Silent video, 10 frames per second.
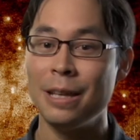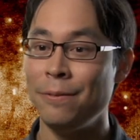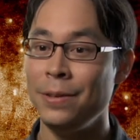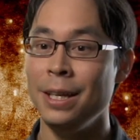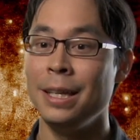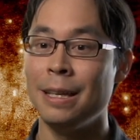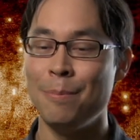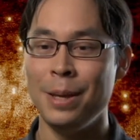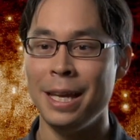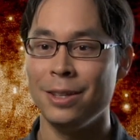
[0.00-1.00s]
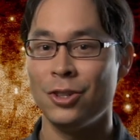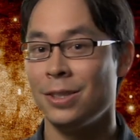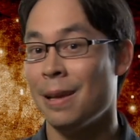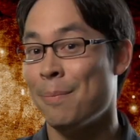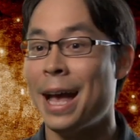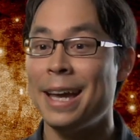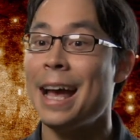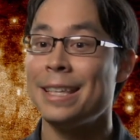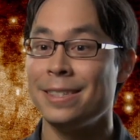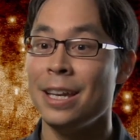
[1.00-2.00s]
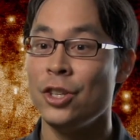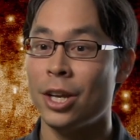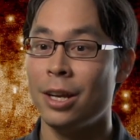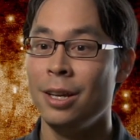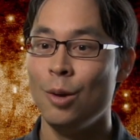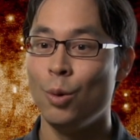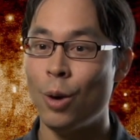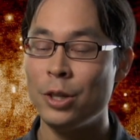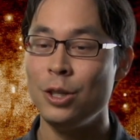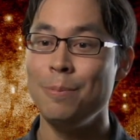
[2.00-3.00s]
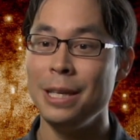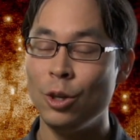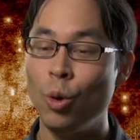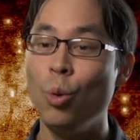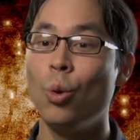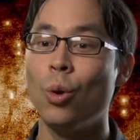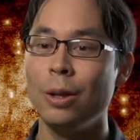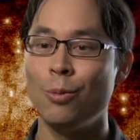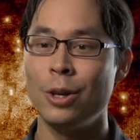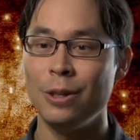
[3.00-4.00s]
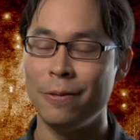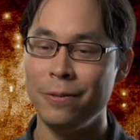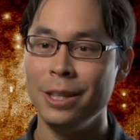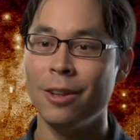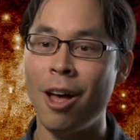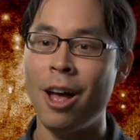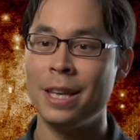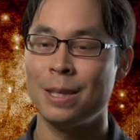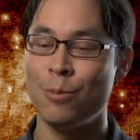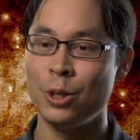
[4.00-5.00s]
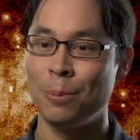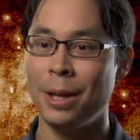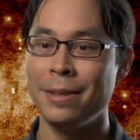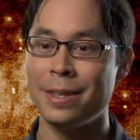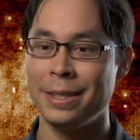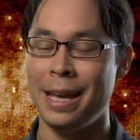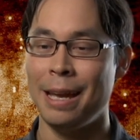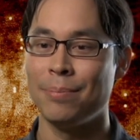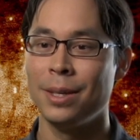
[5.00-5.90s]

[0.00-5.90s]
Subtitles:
that feeling of being just a badass ninja. We want you to be cool, we want you to feel awesome when you're playing this game.